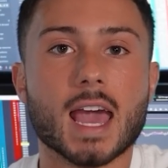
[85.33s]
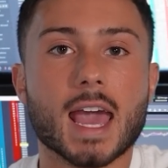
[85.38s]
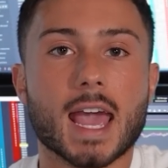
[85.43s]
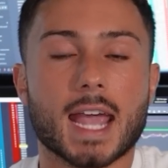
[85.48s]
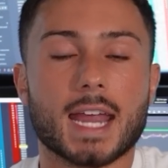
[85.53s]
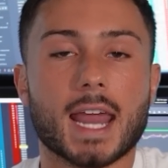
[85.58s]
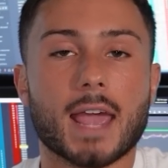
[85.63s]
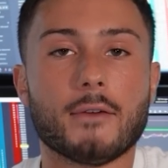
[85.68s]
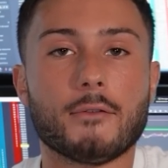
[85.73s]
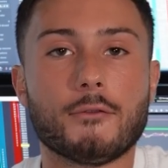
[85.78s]

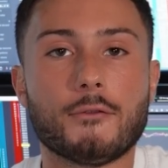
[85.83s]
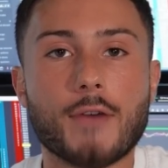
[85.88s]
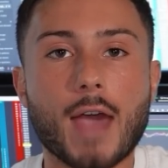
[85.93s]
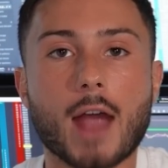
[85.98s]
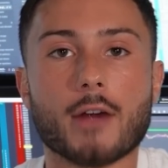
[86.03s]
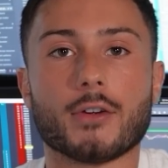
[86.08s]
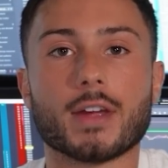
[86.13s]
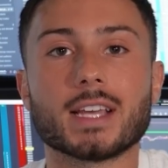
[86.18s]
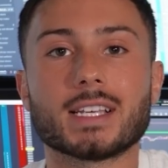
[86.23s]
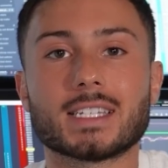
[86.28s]
in a
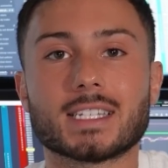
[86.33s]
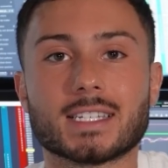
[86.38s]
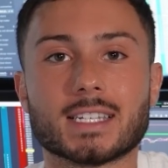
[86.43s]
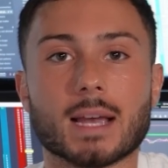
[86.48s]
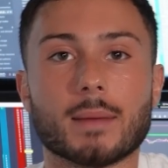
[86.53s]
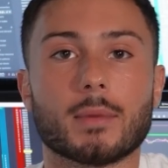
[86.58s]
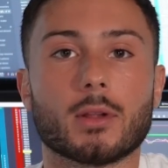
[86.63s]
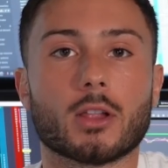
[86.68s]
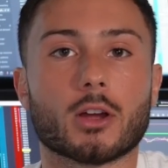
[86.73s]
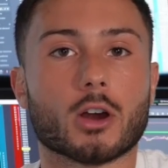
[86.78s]
very
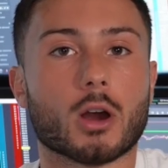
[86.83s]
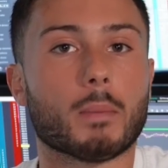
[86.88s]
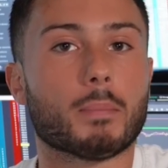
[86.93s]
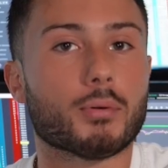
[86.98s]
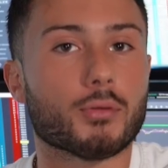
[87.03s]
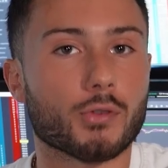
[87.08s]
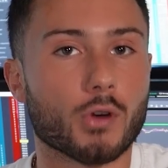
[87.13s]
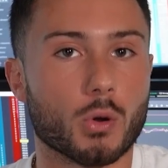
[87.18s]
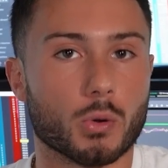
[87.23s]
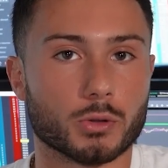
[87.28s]
similar
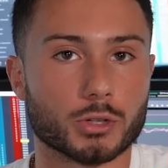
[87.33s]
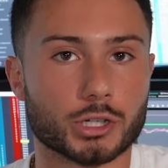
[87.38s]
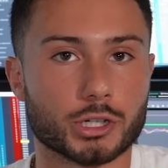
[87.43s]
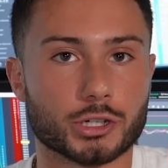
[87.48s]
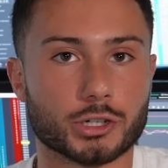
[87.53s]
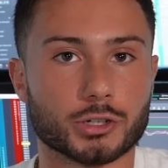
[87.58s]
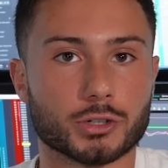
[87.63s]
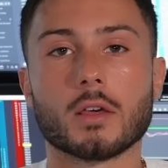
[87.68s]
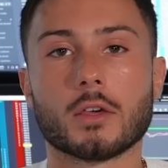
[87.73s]
approach.